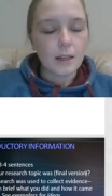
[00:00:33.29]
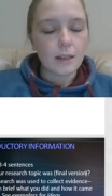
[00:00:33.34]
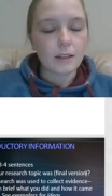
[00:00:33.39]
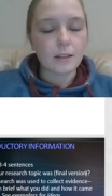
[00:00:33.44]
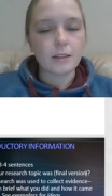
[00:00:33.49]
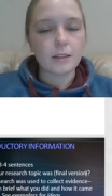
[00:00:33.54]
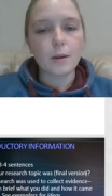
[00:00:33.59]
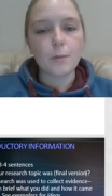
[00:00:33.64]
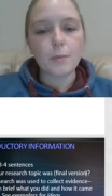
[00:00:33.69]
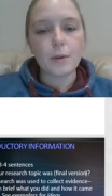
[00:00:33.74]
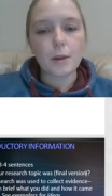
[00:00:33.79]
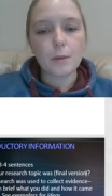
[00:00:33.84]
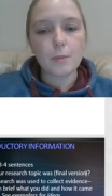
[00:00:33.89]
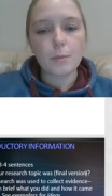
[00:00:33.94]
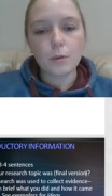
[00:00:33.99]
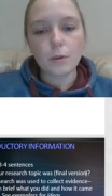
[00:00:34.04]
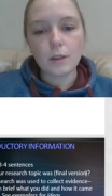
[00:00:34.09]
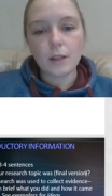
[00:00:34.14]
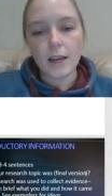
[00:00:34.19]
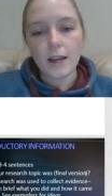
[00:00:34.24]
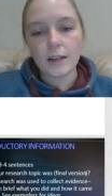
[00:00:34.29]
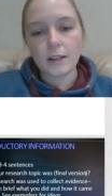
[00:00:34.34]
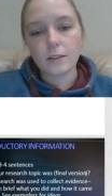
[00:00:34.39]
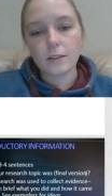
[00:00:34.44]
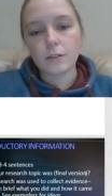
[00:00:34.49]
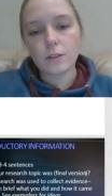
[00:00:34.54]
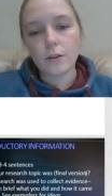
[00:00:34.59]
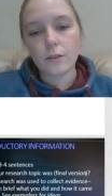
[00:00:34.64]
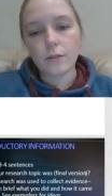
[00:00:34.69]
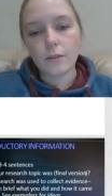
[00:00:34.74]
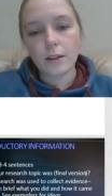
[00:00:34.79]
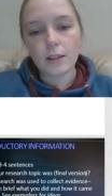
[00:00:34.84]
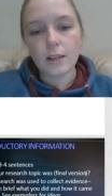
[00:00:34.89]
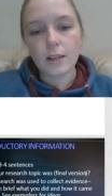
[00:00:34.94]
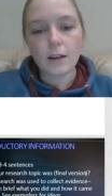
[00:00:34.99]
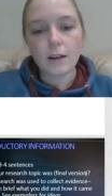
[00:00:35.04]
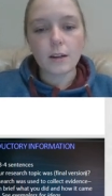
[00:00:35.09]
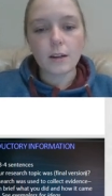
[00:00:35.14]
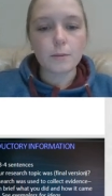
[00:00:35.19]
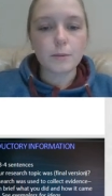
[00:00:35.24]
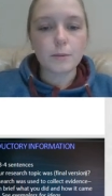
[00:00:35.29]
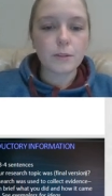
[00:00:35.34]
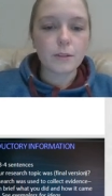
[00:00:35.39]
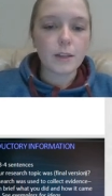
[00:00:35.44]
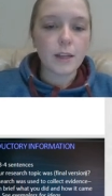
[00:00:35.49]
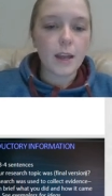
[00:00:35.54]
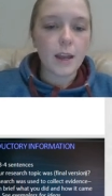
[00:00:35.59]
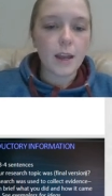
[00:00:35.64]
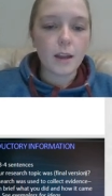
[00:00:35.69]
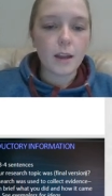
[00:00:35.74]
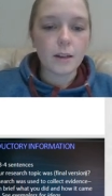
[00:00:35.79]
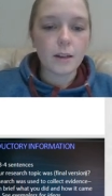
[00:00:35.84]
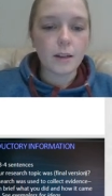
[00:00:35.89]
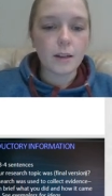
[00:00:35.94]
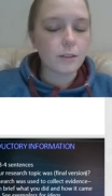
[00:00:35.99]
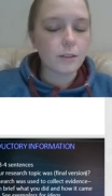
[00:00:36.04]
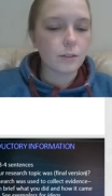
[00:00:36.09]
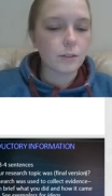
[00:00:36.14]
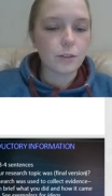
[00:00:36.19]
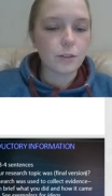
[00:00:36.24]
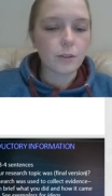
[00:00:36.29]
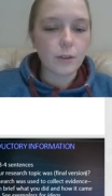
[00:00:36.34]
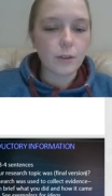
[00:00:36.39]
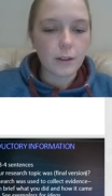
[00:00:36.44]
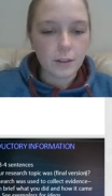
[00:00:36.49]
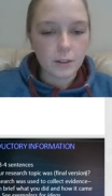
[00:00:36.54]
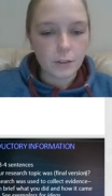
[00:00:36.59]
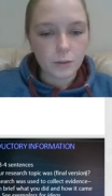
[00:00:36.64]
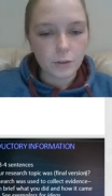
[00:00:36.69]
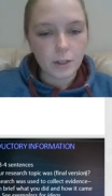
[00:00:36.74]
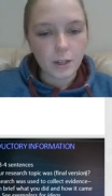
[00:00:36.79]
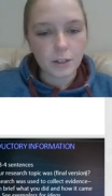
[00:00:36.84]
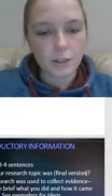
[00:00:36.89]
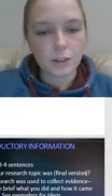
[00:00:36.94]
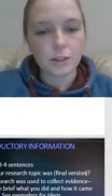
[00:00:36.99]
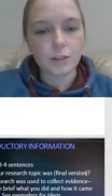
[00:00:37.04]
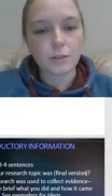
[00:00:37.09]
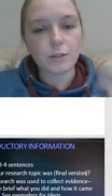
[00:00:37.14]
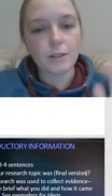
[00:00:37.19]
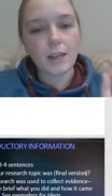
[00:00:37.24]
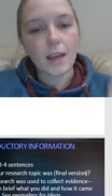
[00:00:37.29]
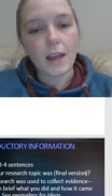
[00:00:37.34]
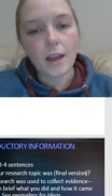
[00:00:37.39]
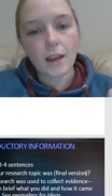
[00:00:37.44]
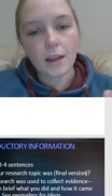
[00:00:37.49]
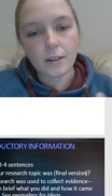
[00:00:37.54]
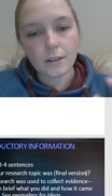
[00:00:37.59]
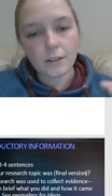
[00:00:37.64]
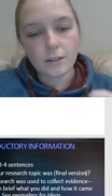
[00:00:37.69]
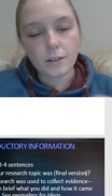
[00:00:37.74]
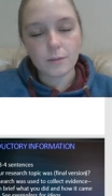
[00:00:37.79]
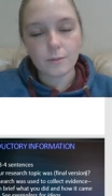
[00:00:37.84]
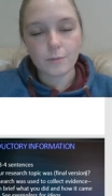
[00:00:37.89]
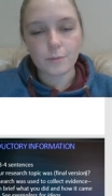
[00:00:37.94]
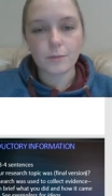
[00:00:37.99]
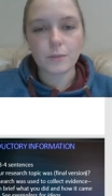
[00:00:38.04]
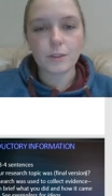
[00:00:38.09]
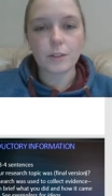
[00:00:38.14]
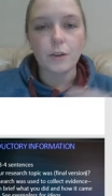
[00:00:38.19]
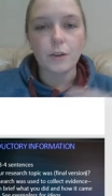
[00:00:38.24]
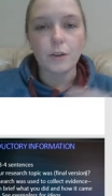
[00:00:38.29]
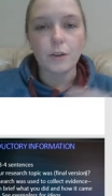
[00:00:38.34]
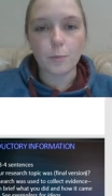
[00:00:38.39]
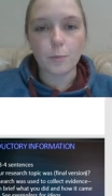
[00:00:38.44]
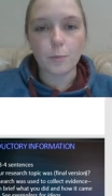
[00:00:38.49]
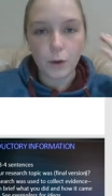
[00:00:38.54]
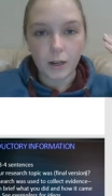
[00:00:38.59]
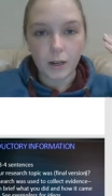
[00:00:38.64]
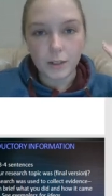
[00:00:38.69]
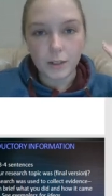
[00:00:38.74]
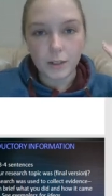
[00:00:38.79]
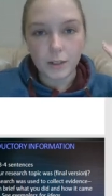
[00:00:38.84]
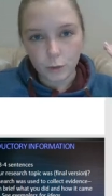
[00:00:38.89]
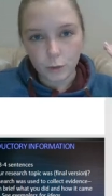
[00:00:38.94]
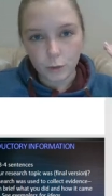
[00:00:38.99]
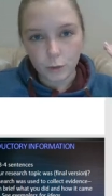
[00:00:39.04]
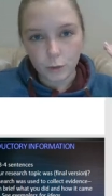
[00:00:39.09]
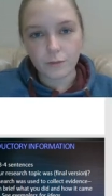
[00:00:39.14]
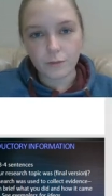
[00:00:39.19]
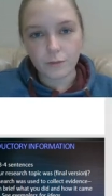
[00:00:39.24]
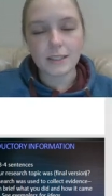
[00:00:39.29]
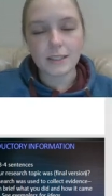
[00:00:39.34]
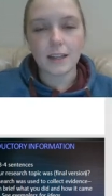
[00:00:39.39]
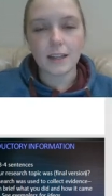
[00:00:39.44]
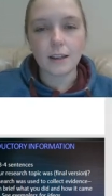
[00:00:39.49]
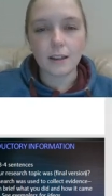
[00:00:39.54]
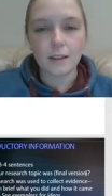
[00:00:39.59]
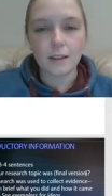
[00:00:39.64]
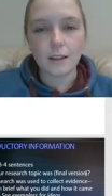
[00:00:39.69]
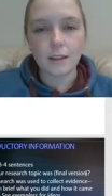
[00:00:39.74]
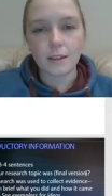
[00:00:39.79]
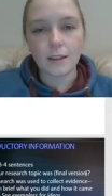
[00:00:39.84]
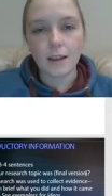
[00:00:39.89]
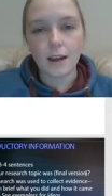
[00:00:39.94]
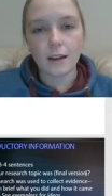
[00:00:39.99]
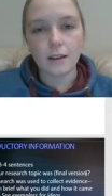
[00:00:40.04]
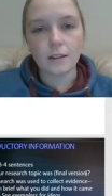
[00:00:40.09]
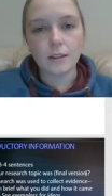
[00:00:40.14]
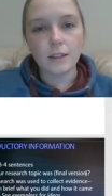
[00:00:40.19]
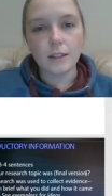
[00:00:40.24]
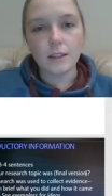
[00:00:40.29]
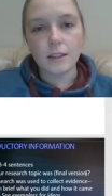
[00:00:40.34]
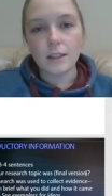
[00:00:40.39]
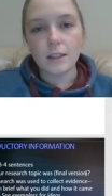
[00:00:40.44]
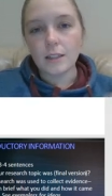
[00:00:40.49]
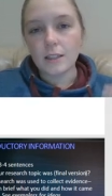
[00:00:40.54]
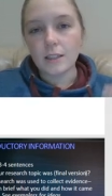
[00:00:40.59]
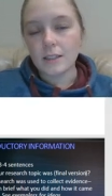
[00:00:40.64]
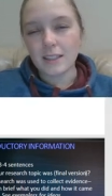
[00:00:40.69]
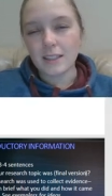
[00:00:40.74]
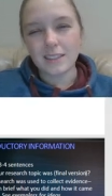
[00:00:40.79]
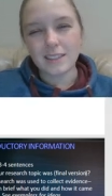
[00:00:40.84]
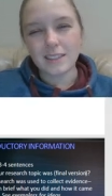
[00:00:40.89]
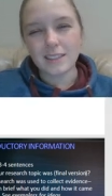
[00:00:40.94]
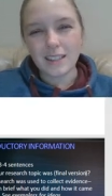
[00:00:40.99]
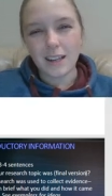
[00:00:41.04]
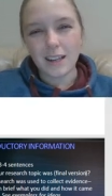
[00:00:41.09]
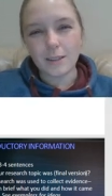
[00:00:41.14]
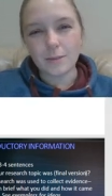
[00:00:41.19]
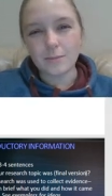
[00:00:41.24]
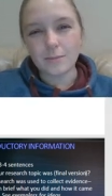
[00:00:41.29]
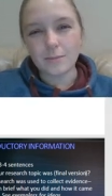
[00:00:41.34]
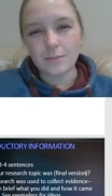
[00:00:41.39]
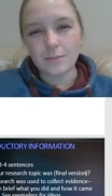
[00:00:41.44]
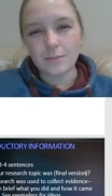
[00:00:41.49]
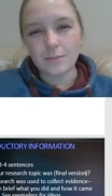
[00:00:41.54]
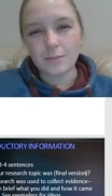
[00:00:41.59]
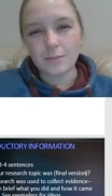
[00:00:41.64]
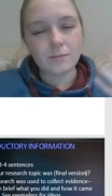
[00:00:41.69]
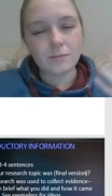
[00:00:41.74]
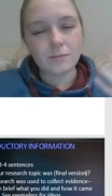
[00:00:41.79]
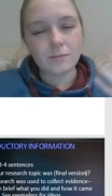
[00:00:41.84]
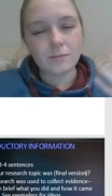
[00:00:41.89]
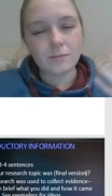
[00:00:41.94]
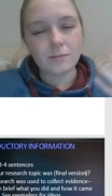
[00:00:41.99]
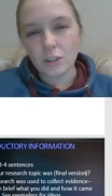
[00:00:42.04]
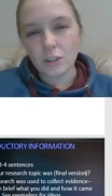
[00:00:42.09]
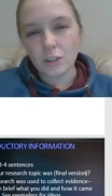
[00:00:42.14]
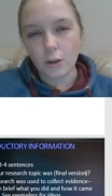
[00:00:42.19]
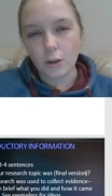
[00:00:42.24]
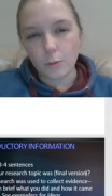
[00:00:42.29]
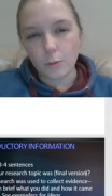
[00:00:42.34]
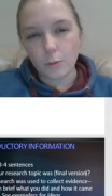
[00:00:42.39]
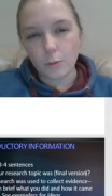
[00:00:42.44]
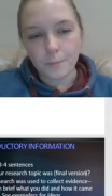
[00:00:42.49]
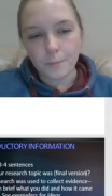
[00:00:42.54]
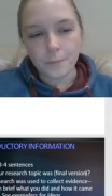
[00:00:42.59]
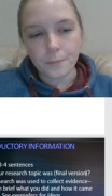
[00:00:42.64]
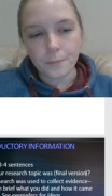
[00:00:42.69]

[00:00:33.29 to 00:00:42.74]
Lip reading: Now, some people are like, don't write the outcome to the end. Don't write the introduction to the end. Sorry, brain is mush. If I say anything that sounds dumb, just go with it.